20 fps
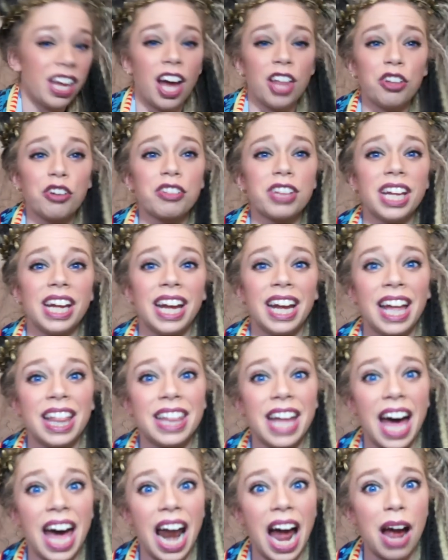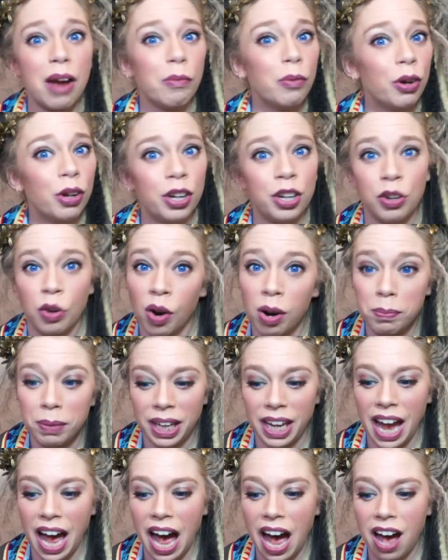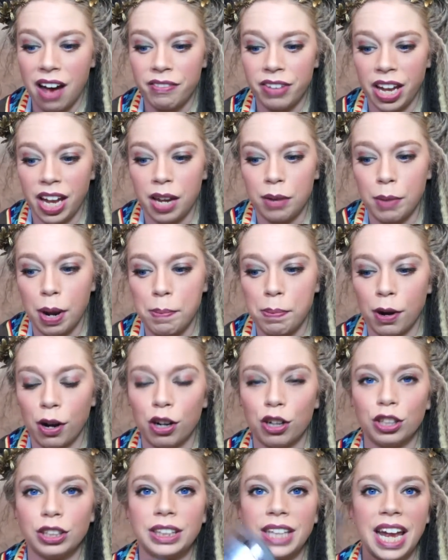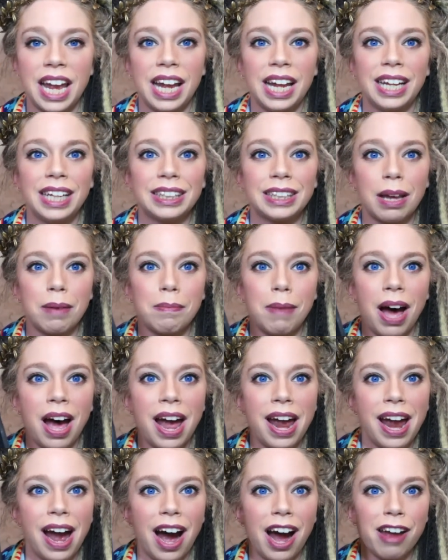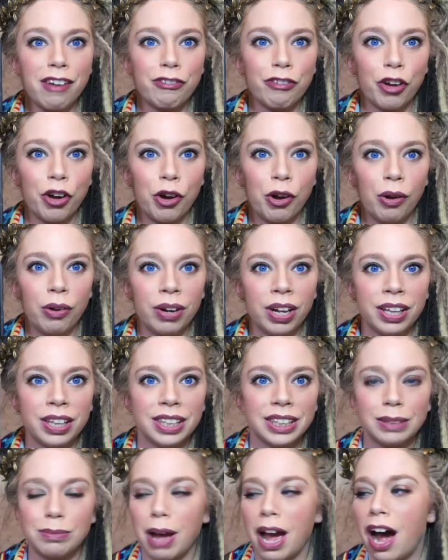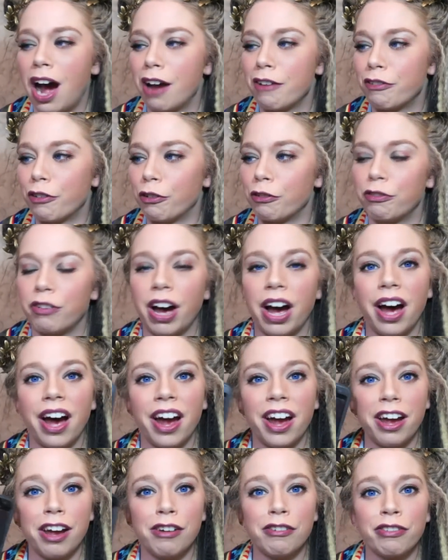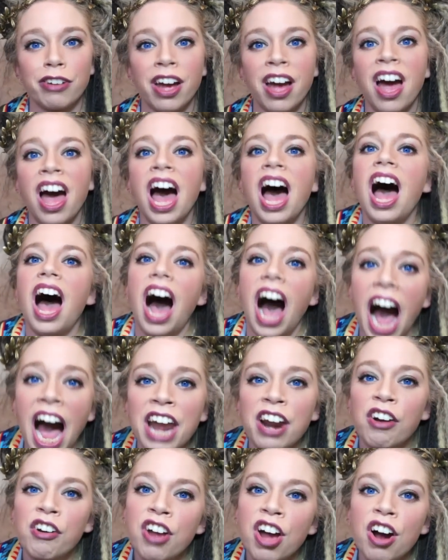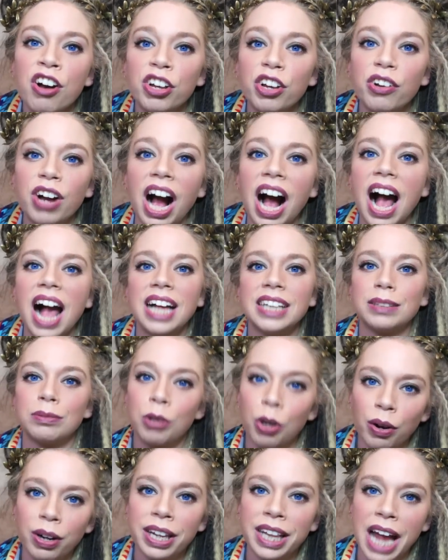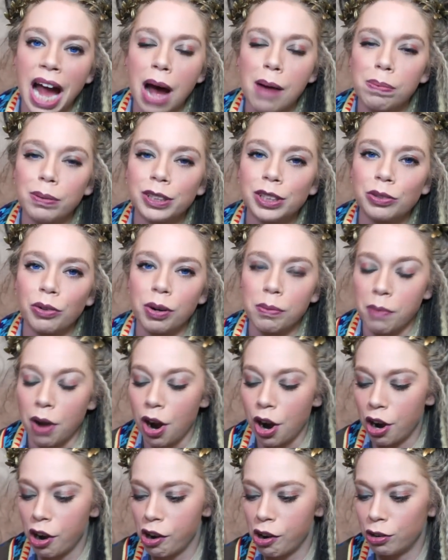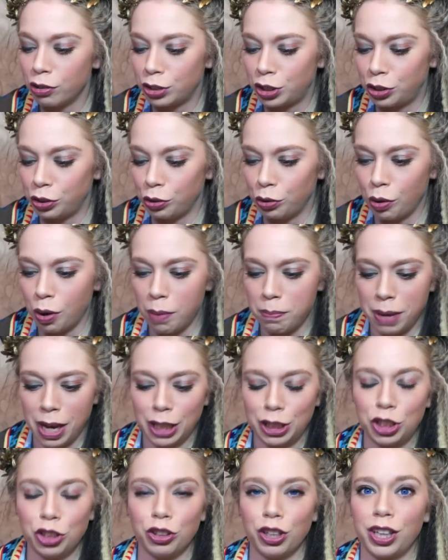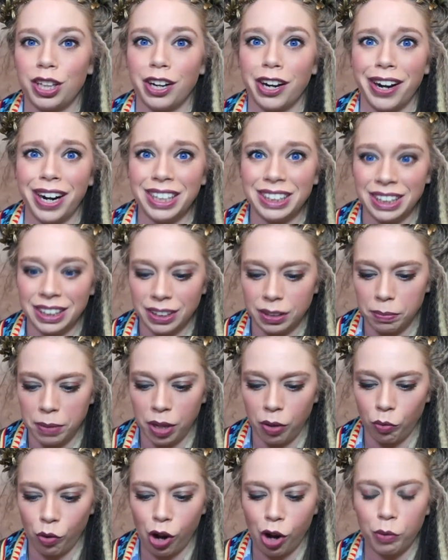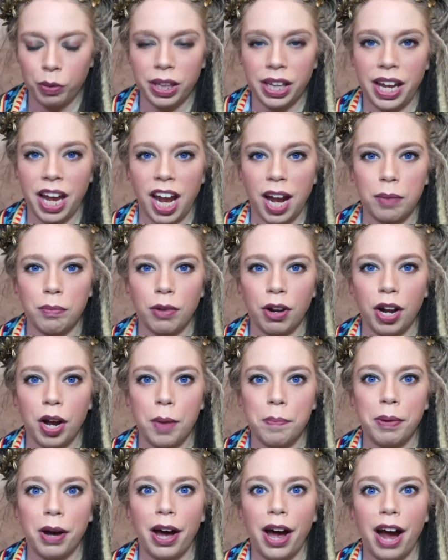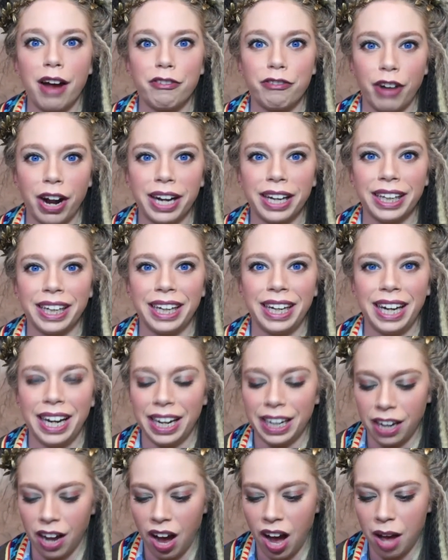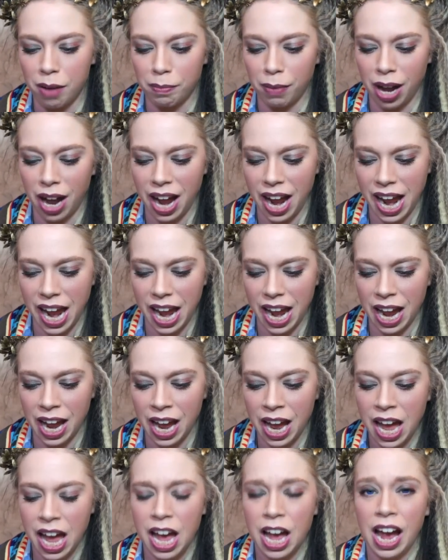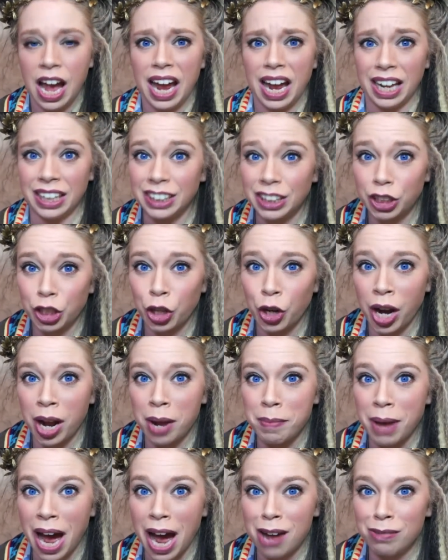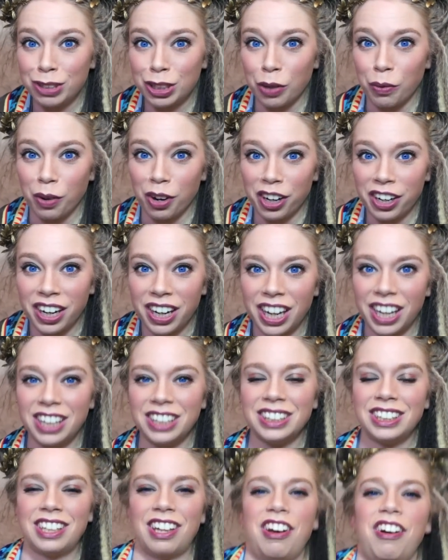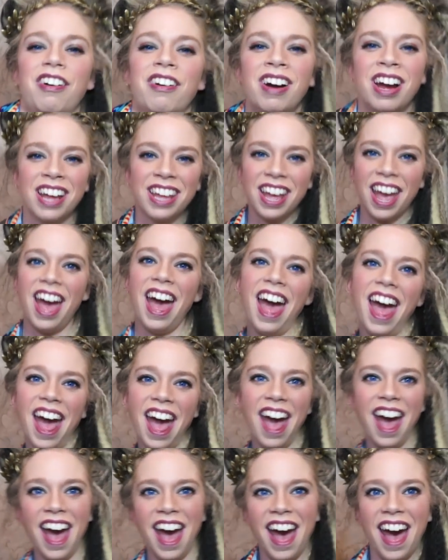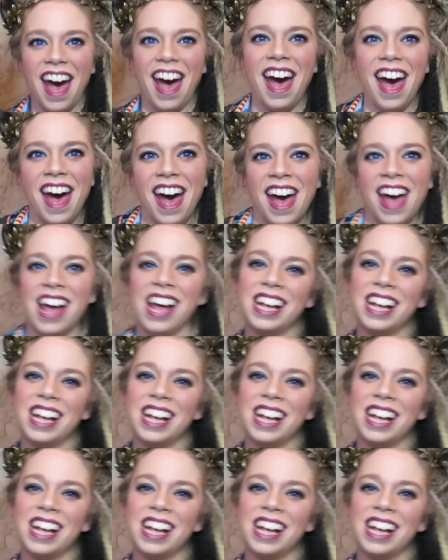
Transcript: The other thing that I would normally have in my purse is my iPhone. This is my iPhone 5. I don't know, you guys. I'm going to the Apple store tomorrow to make sure that there isn't something wrong with the camera, but I finally got my Instagram app to work again, so yeah.